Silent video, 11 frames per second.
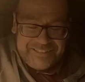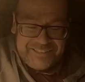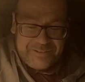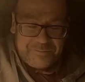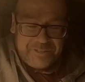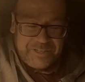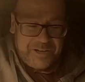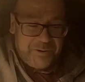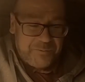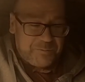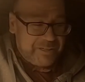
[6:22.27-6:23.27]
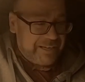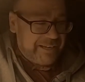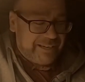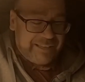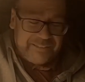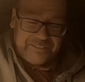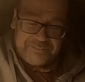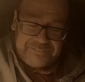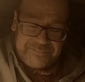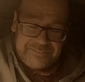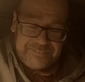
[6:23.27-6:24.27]
I'm gonna go. I'm gonna get Catlon.
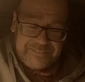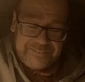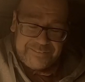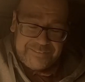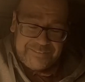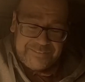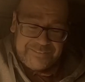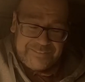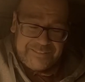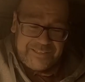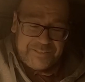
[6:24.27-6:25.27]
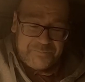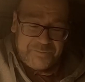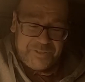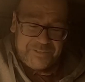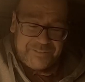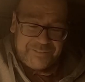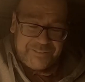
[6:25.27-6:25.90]
I love you.